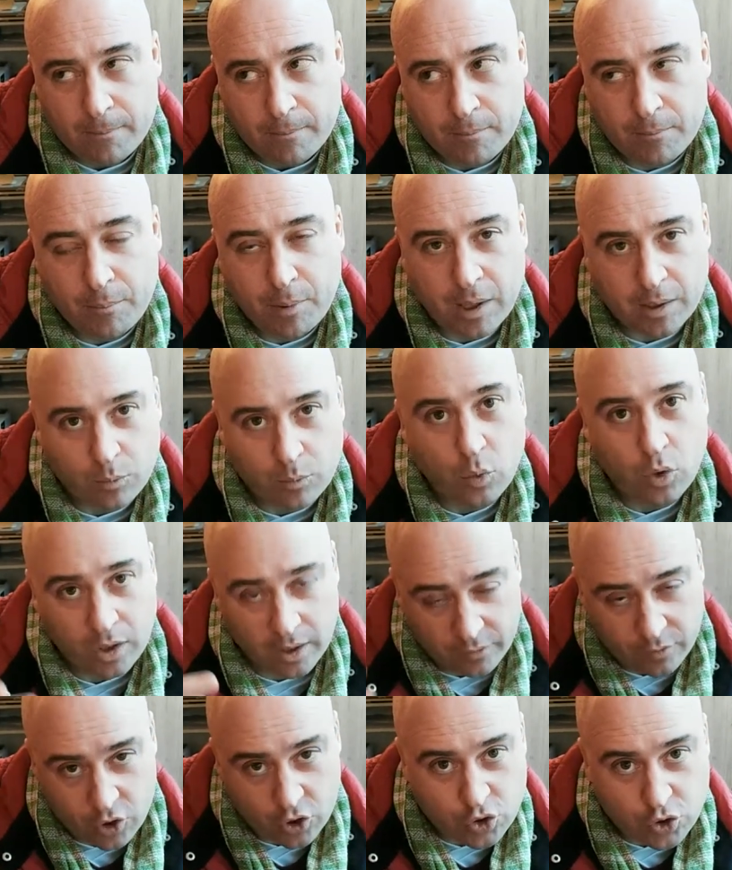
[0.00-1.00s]
But what
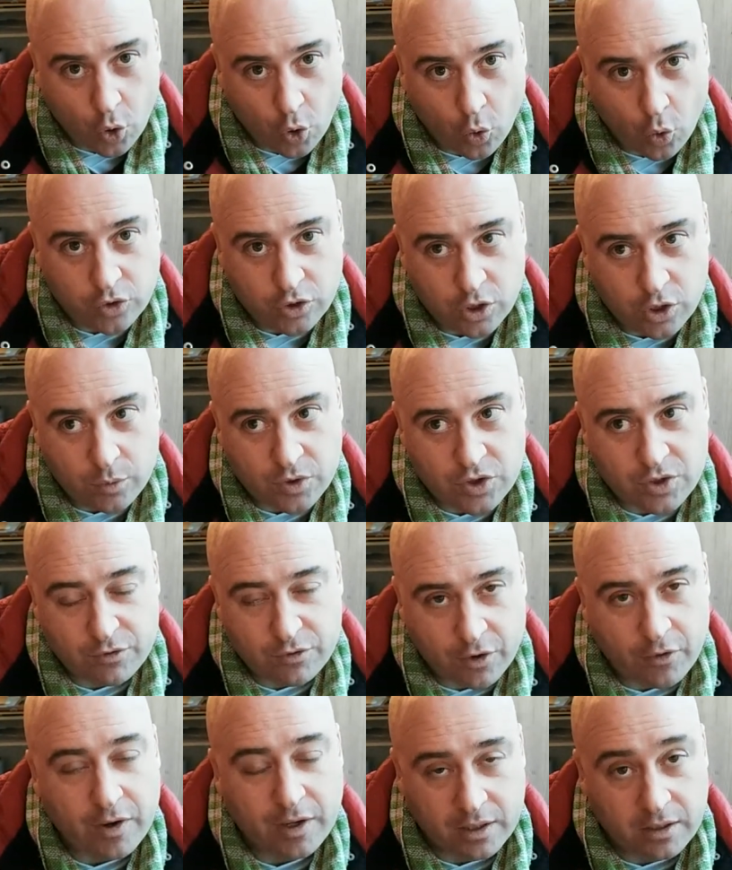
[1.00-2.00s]
I've just told you is a
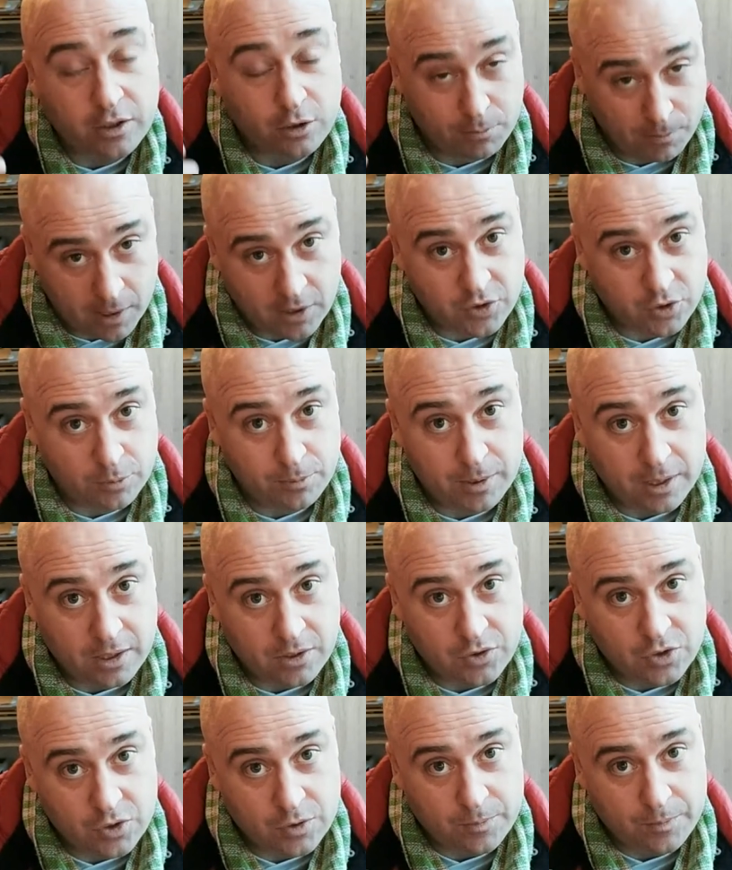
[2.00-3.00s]
very clear puzzle
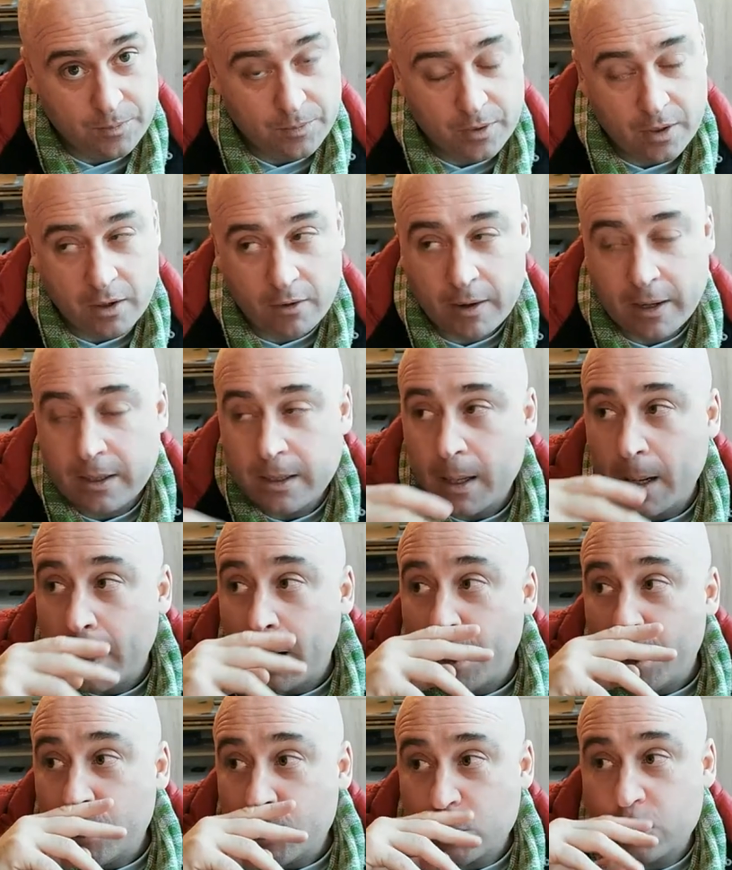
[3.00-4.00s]
piece. All right.
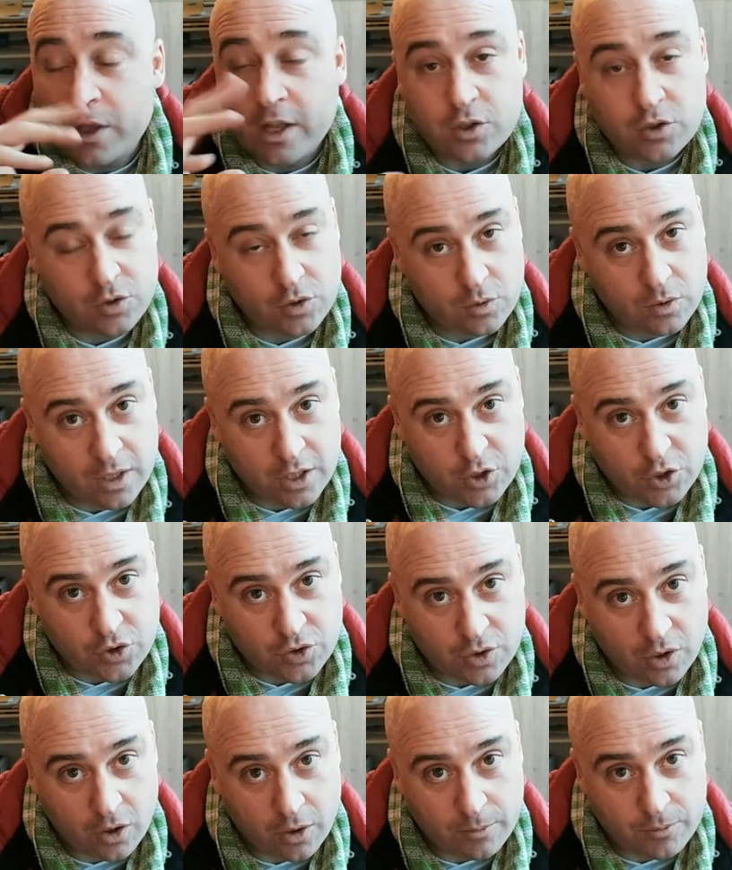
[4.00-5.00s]
So that's that's
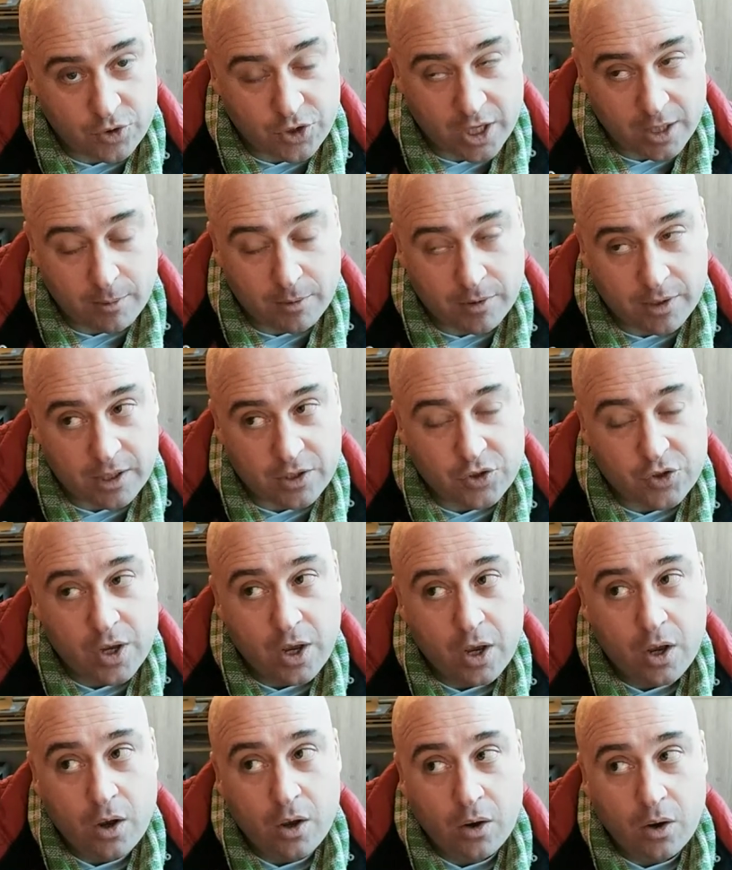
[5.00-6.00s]
all I'm saying with this.
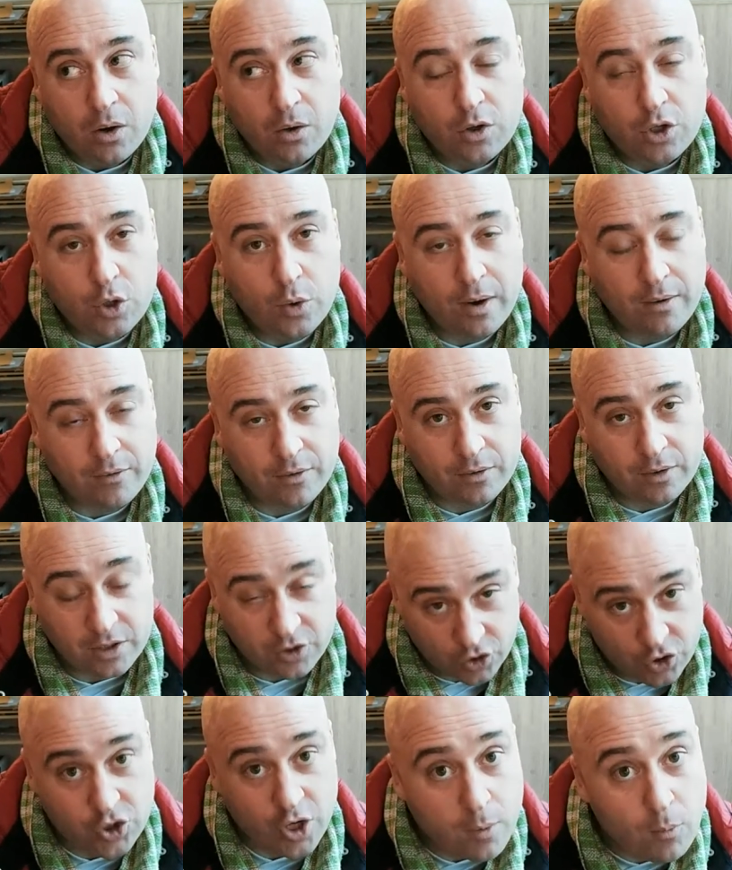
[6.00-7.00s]
You have, a, in
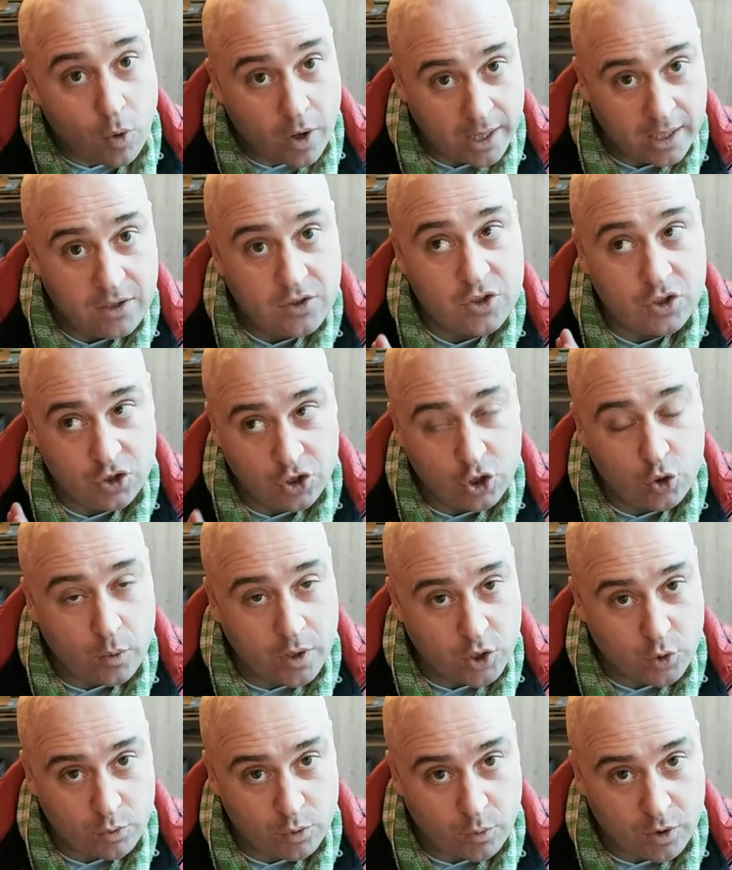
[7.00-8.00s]
some ways, the
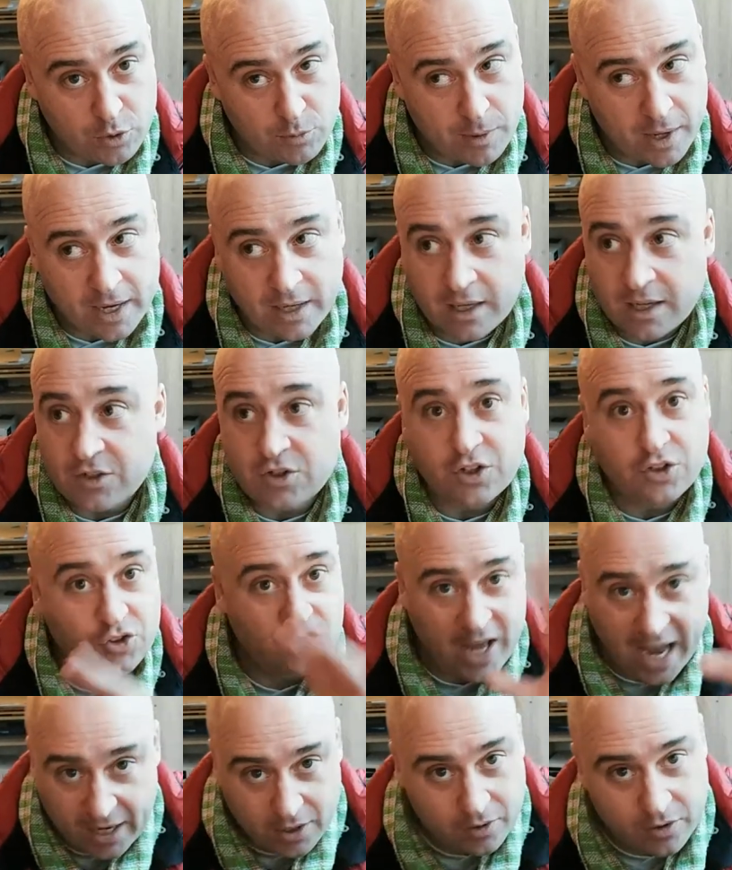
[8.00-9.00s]
situation with the West Bank is
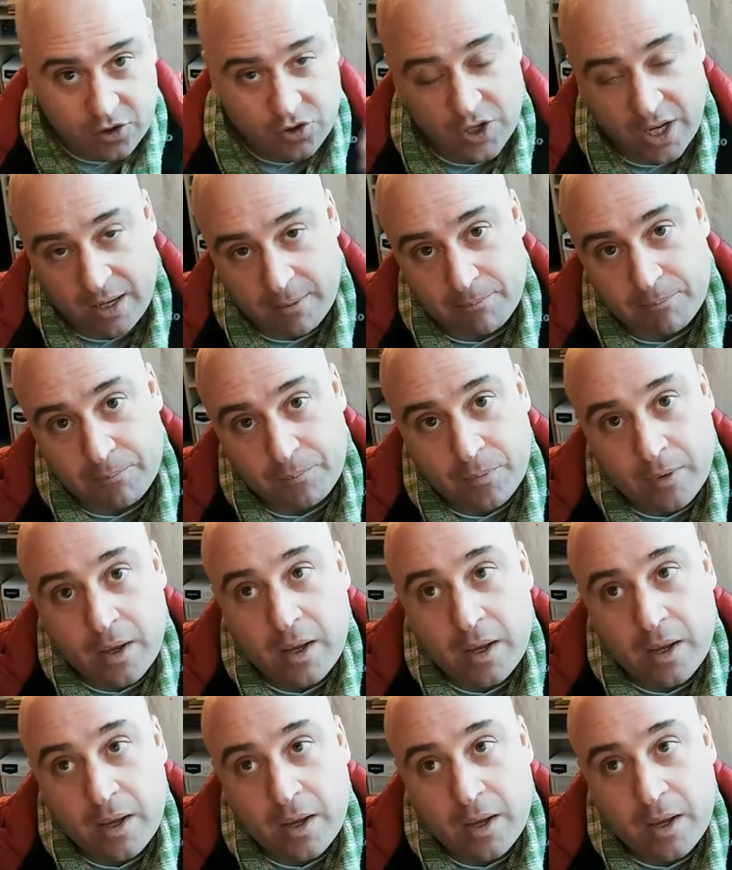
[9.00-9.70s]
exactly the same